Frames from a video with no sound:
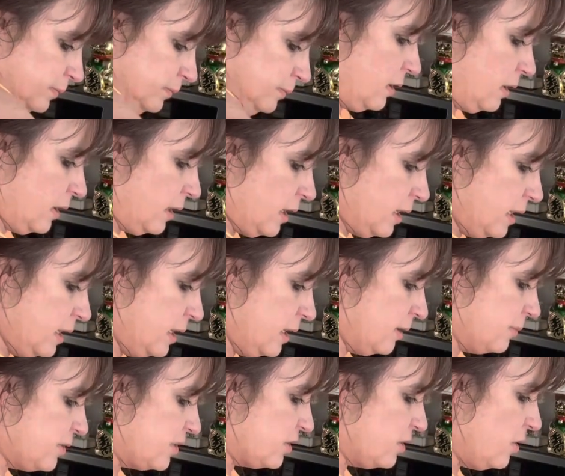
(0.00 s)
I
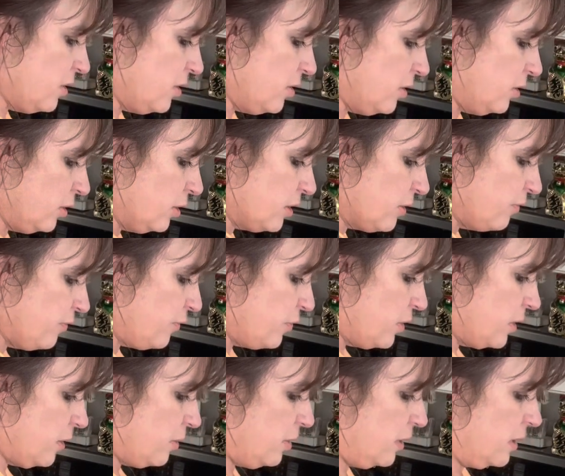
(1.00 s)
am so looking
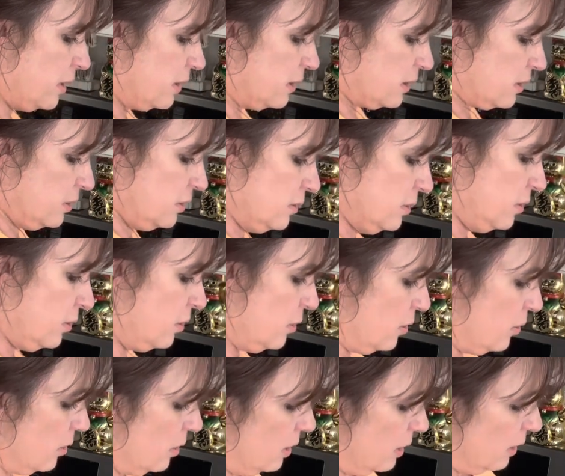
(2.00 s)
forward
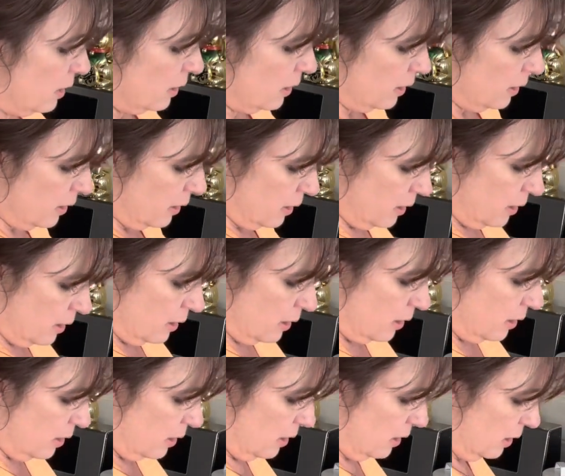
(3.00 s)
to
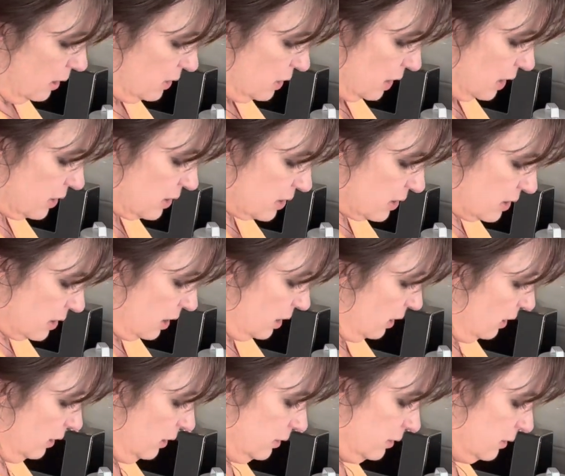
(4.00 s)
just
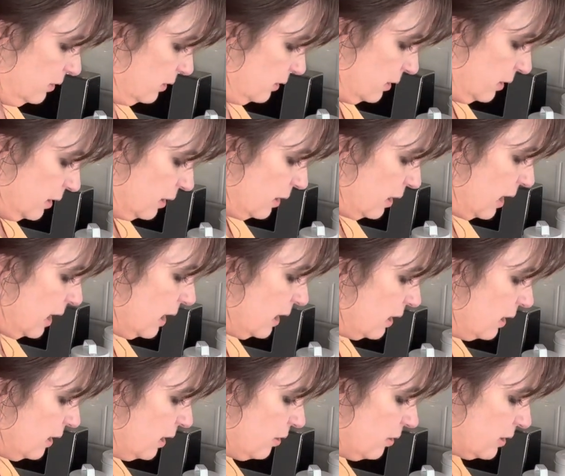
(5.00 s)

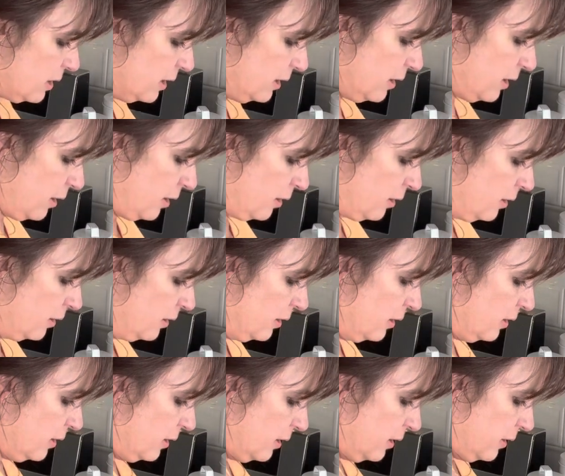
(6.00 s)
hanging out here.
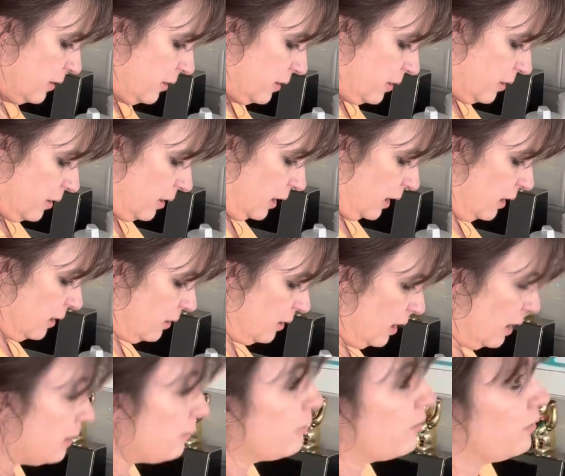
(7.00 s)

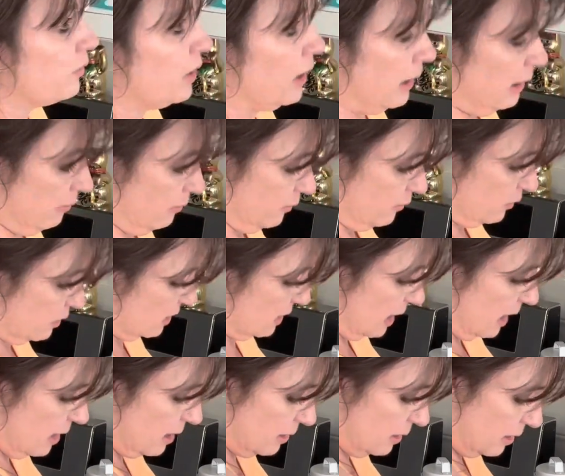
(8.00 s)
I'm
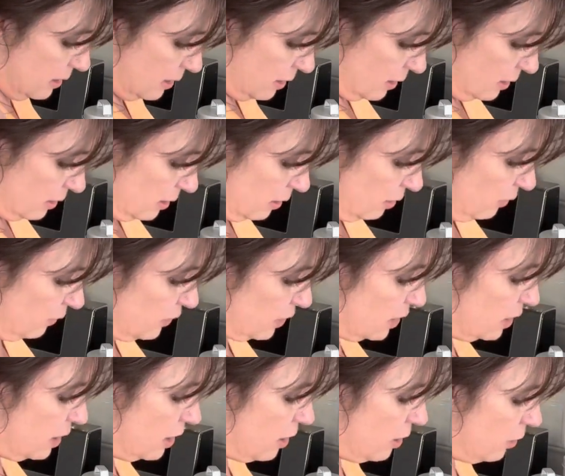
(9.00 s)
saying in another
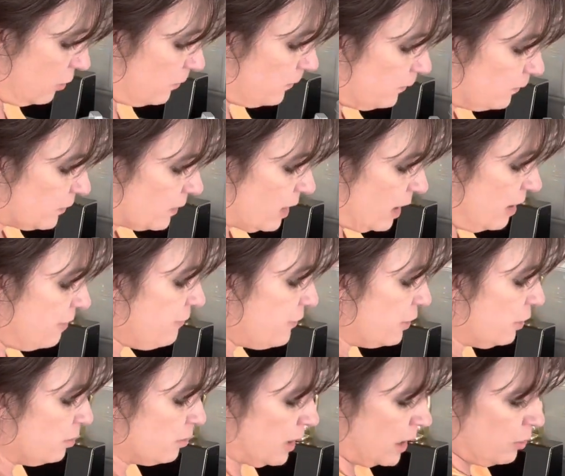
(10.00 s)
video, I
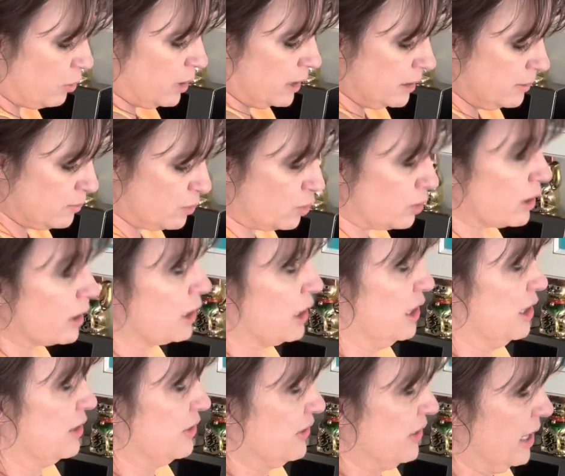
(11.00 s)
filled my whiteboard in
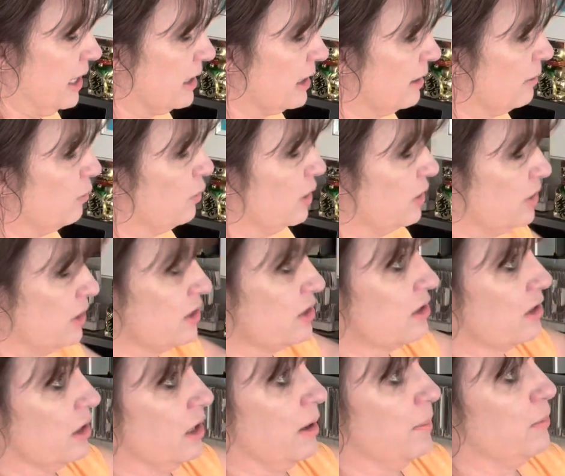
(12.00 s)
a second with just a
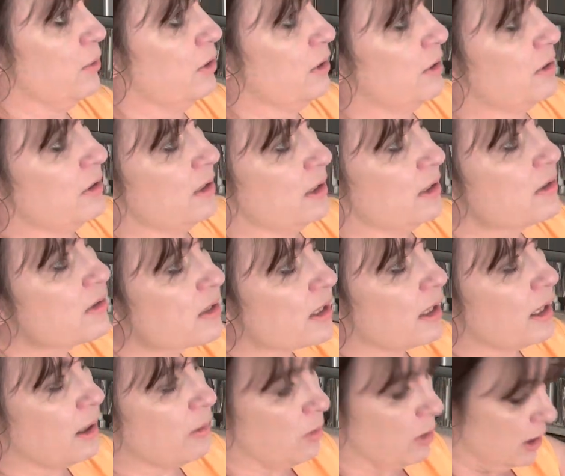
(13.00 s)
couple of things that
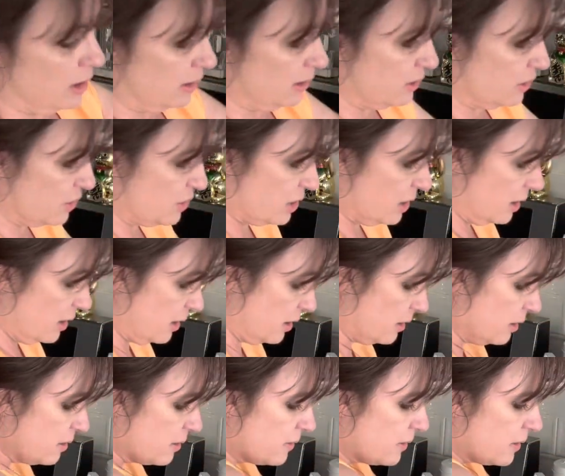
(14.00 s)
I want to share